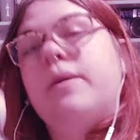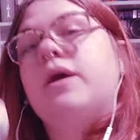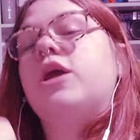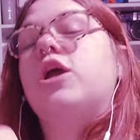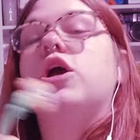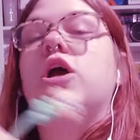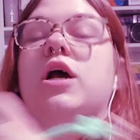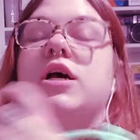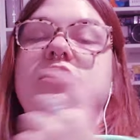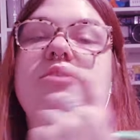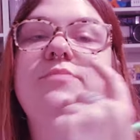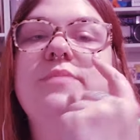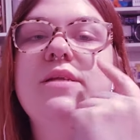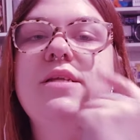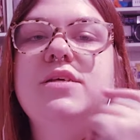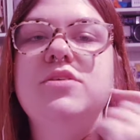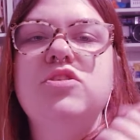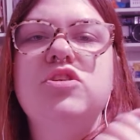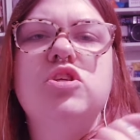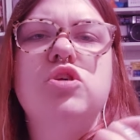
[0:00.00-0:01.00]
But your
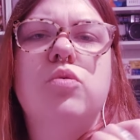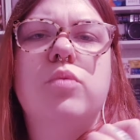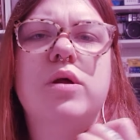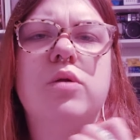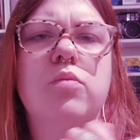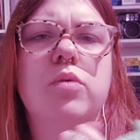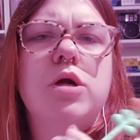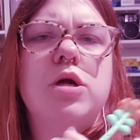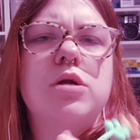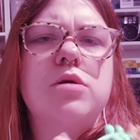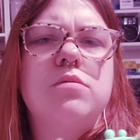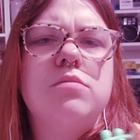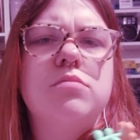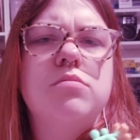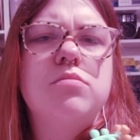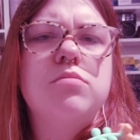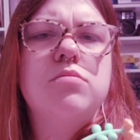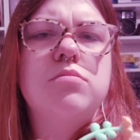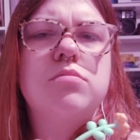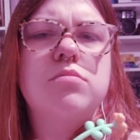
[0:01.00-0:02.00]
husband is Squidward.
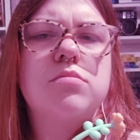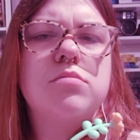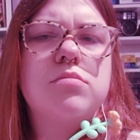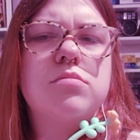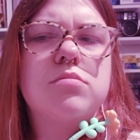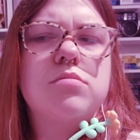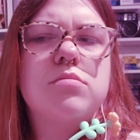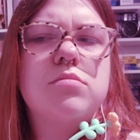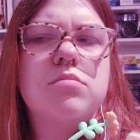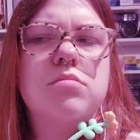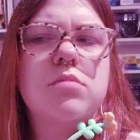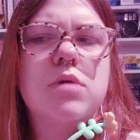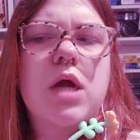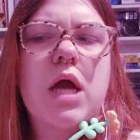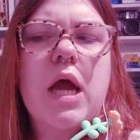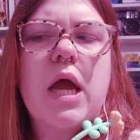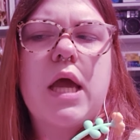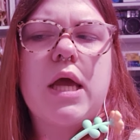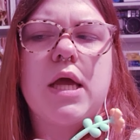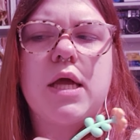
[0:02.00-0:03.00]

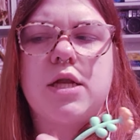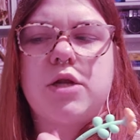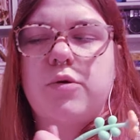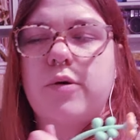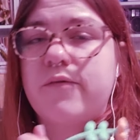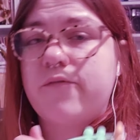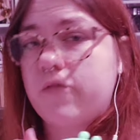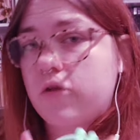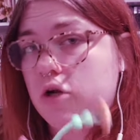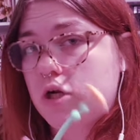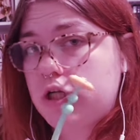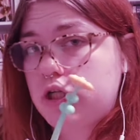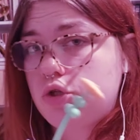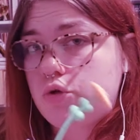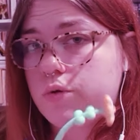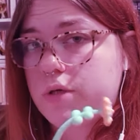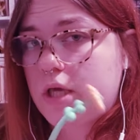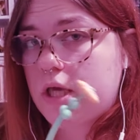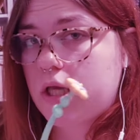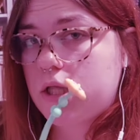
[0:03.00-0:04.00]
And you have
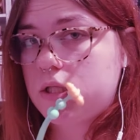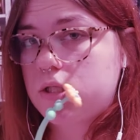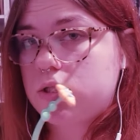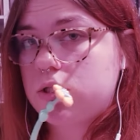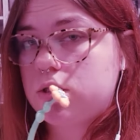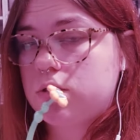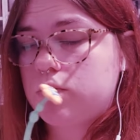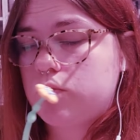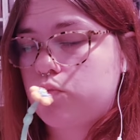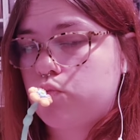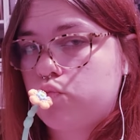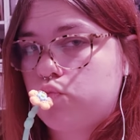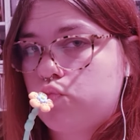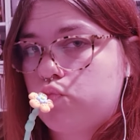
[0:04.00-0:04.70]
32 kids.